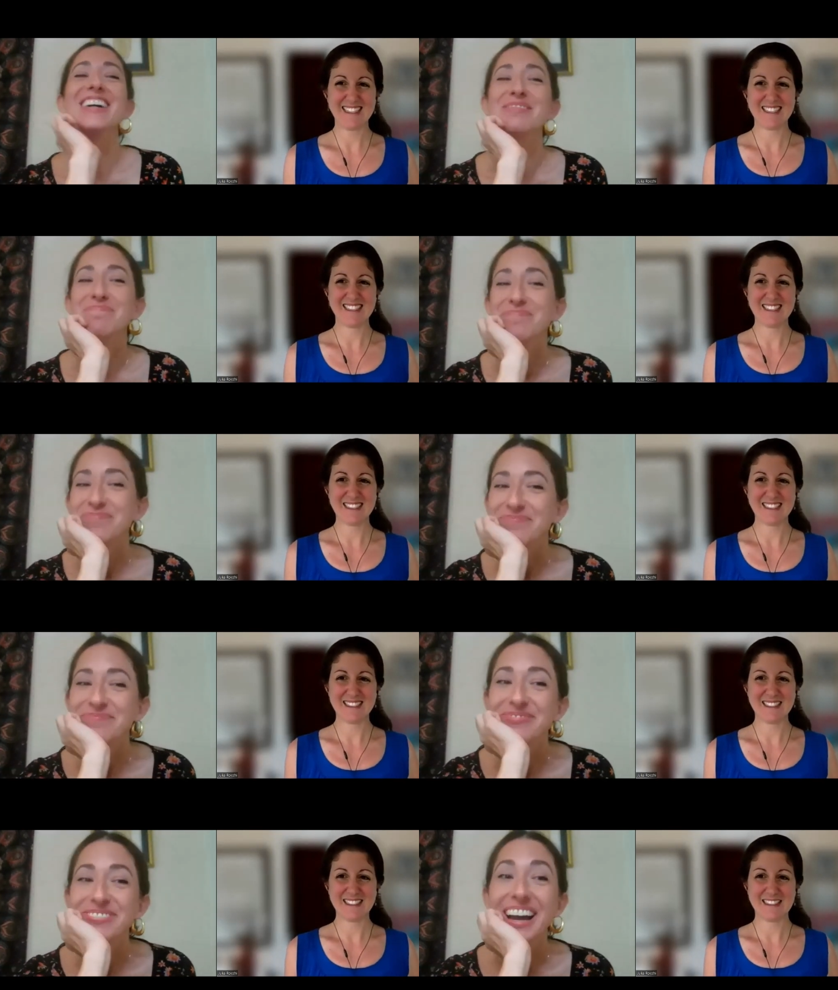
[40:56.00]
Speaker 1: um,
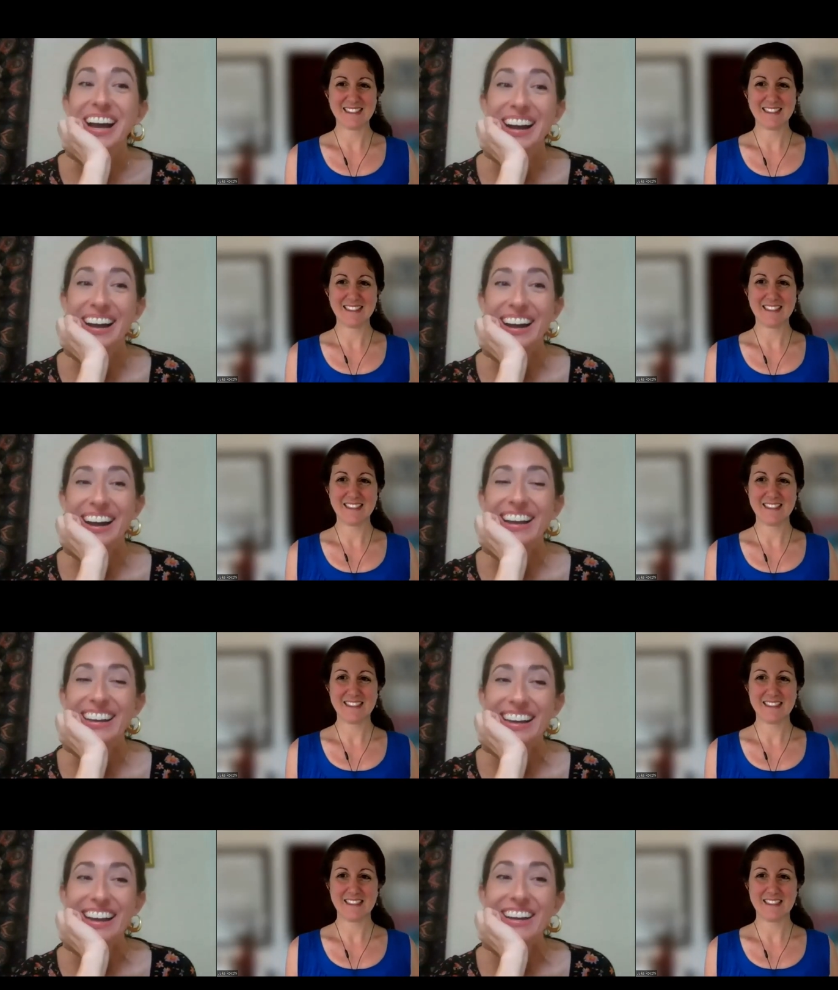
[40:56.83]
yeah,
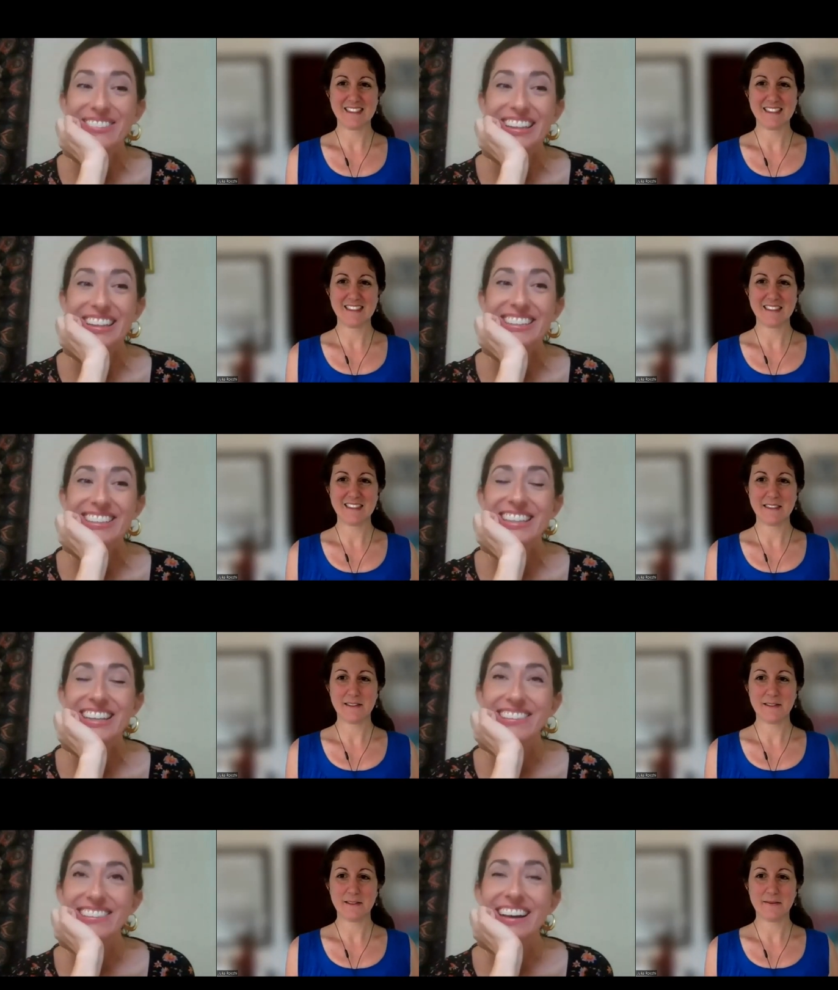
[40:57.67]
I I relate
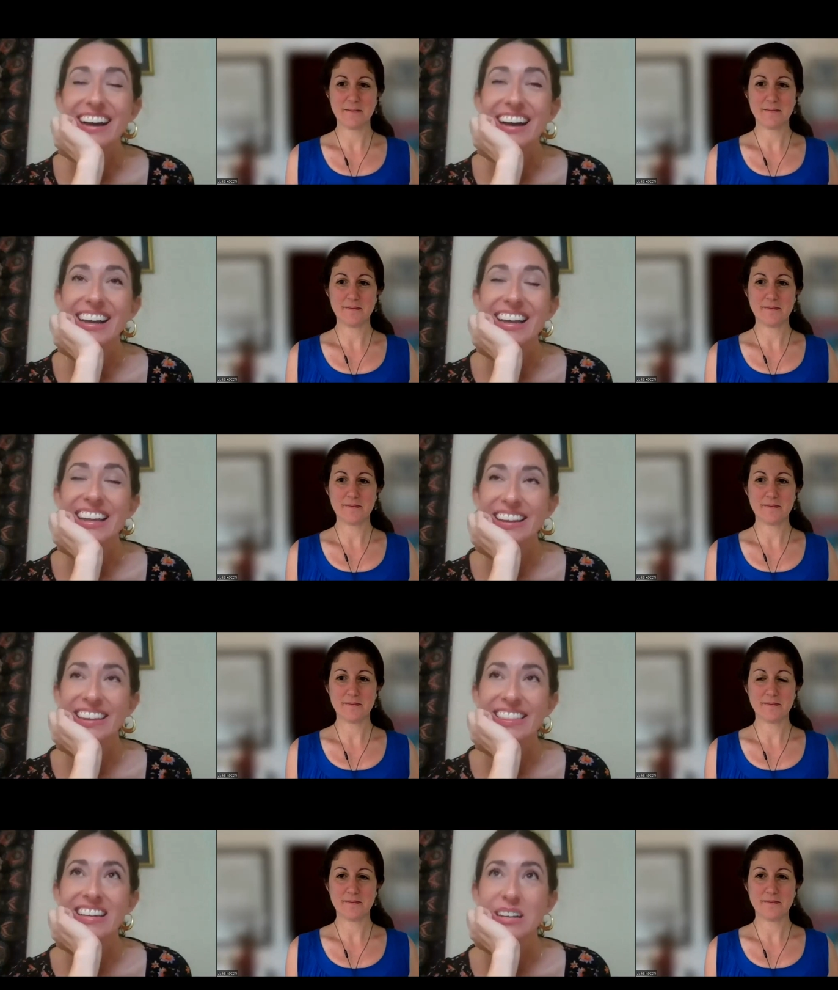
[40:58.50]
to that a lot,
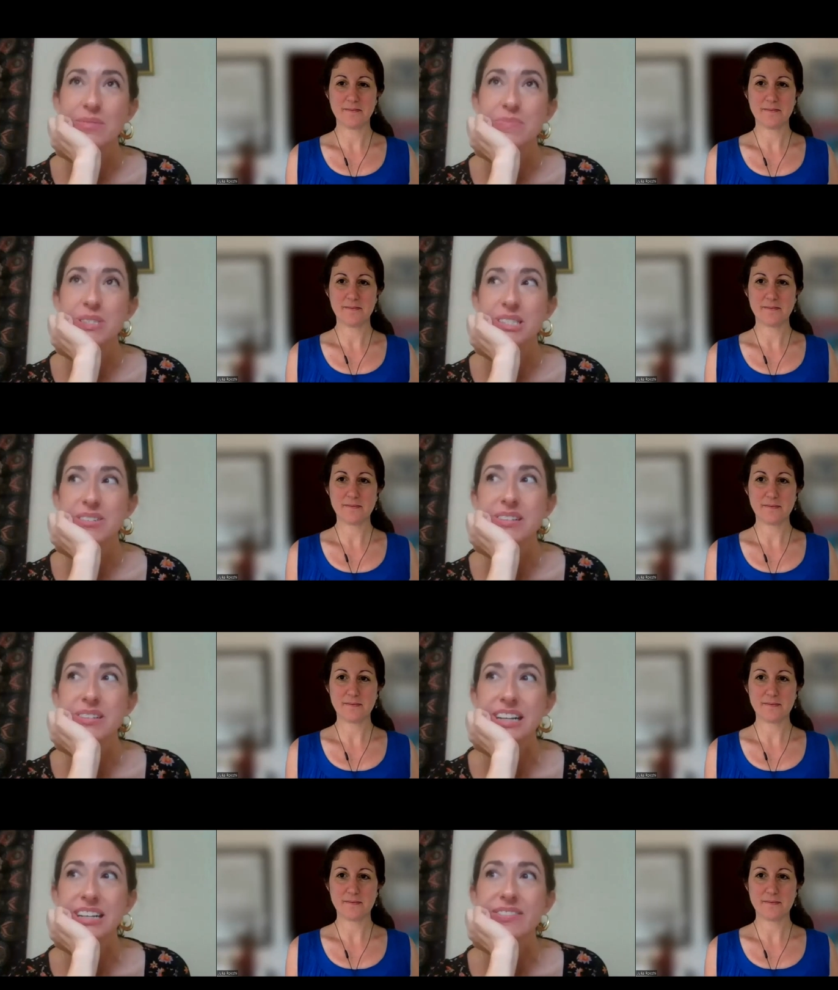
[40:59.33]
and I think I'm
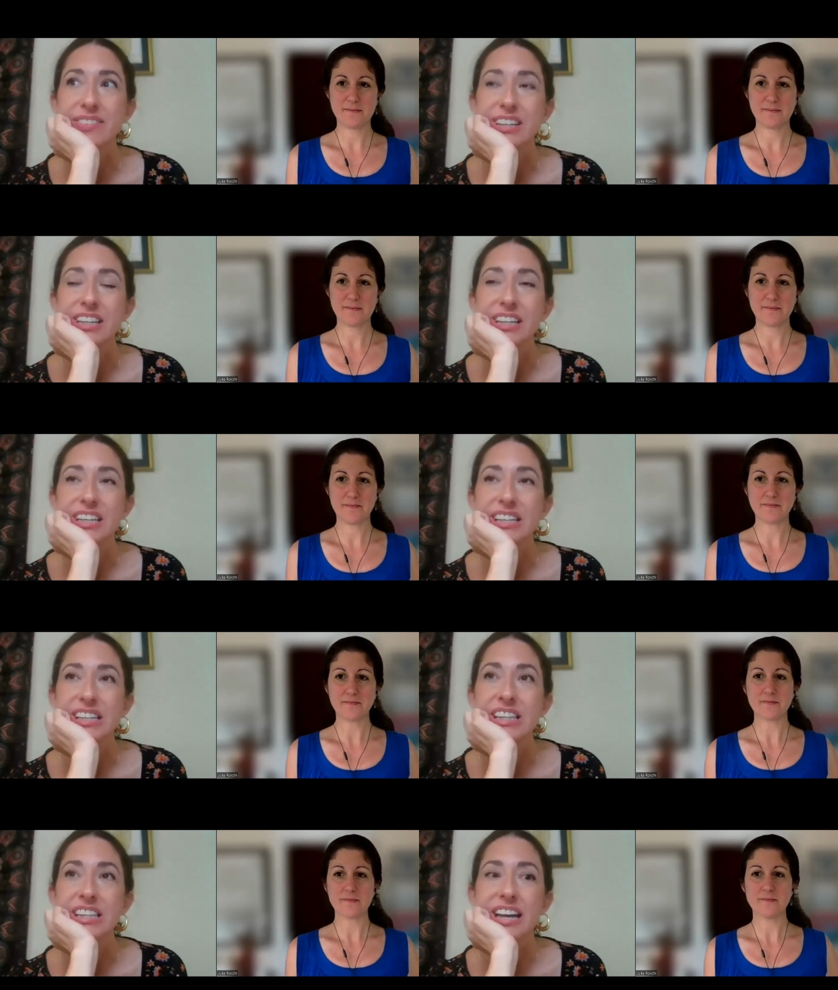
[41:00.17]
still kind of
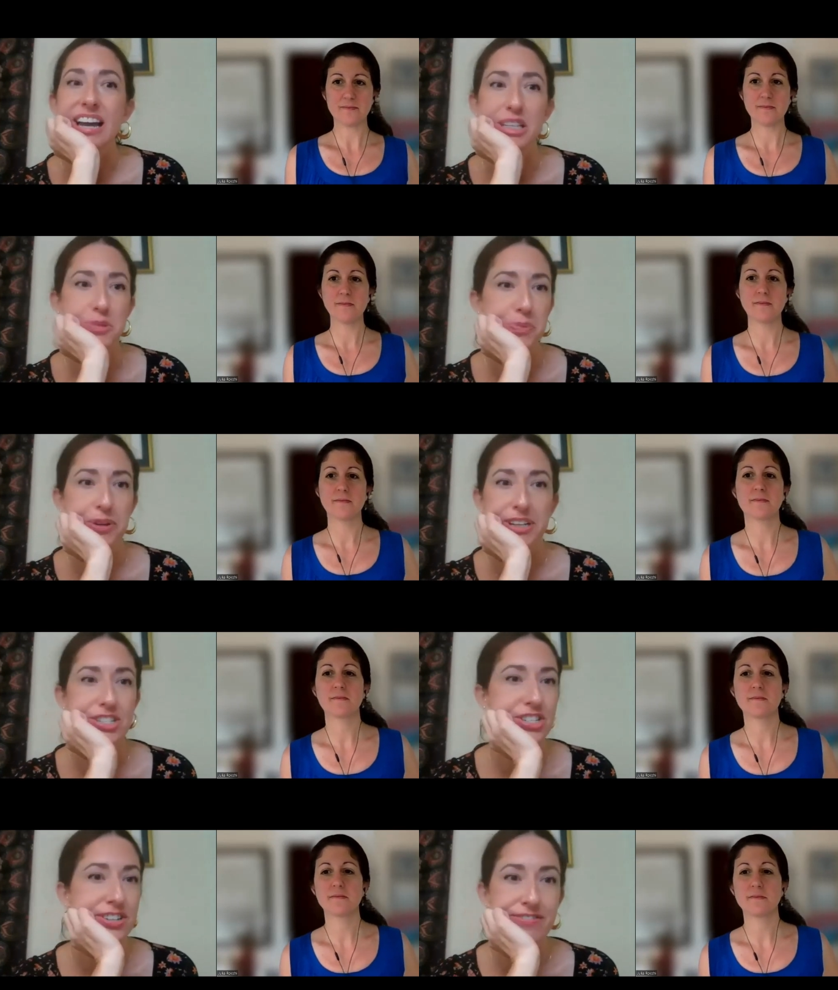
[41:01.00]
in the
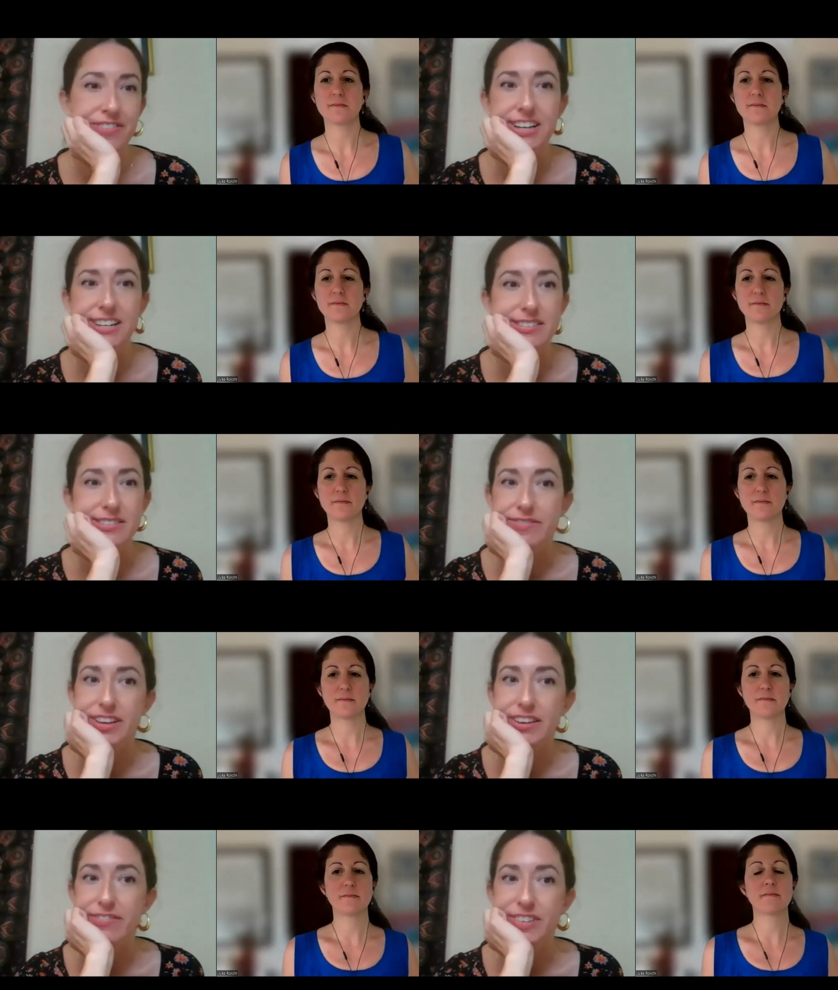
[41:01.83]
exploration phase
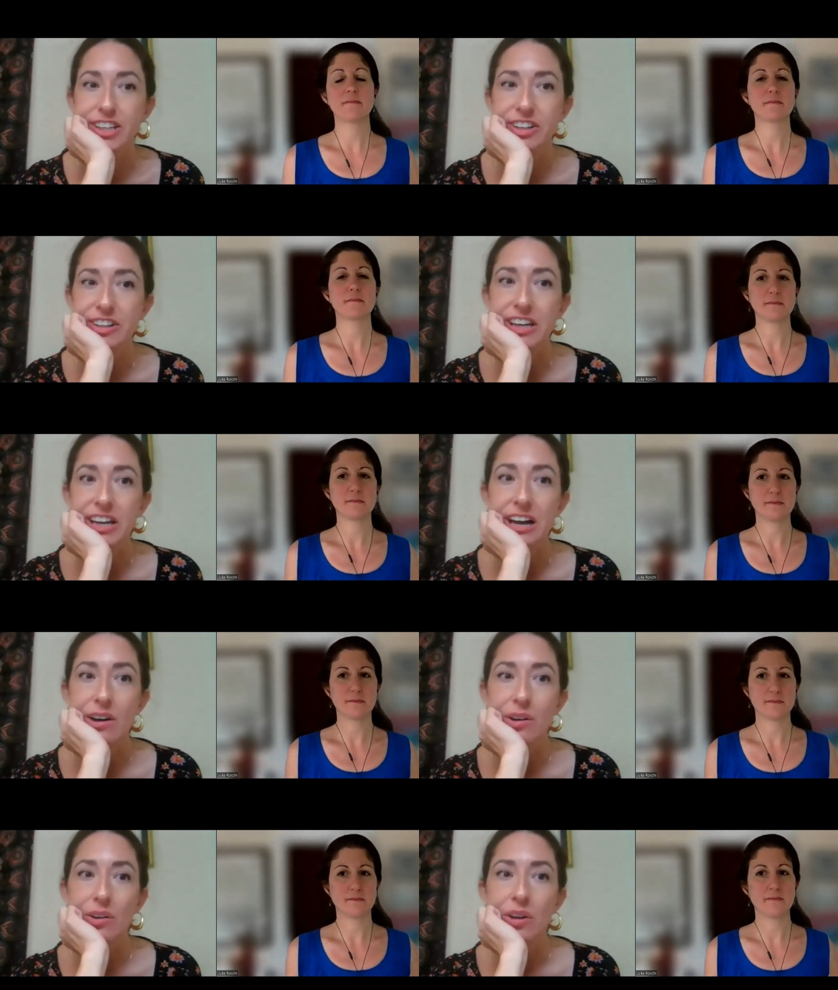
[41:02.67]
of like figuring
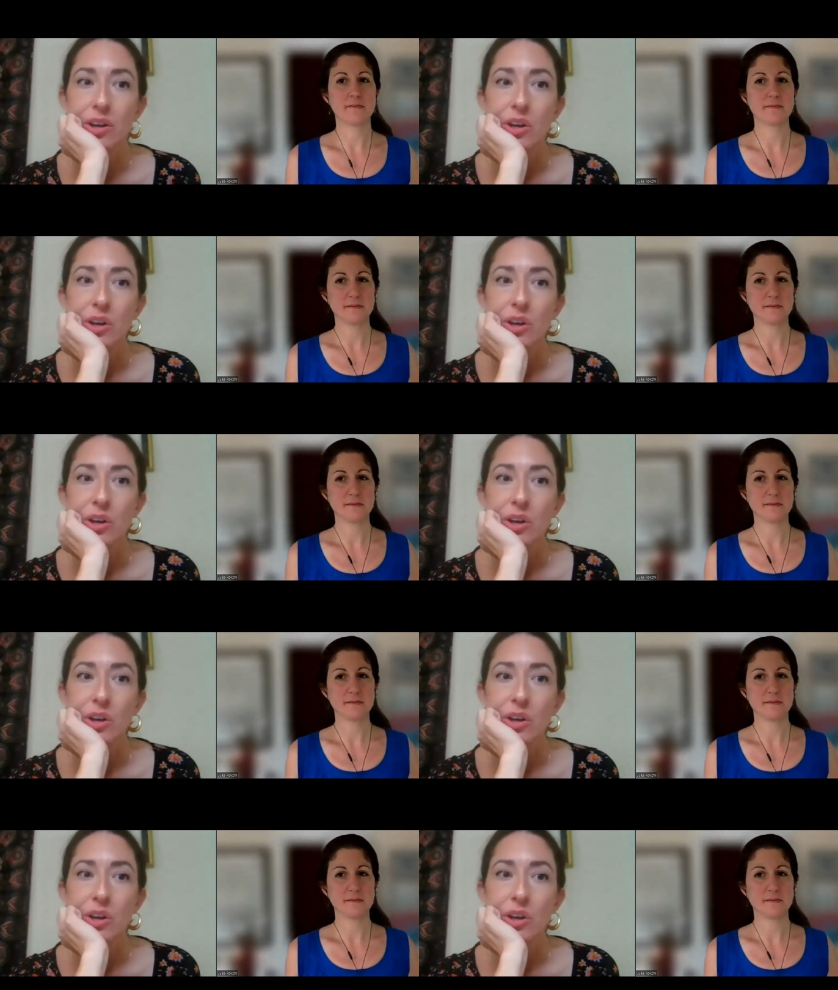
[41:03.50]
out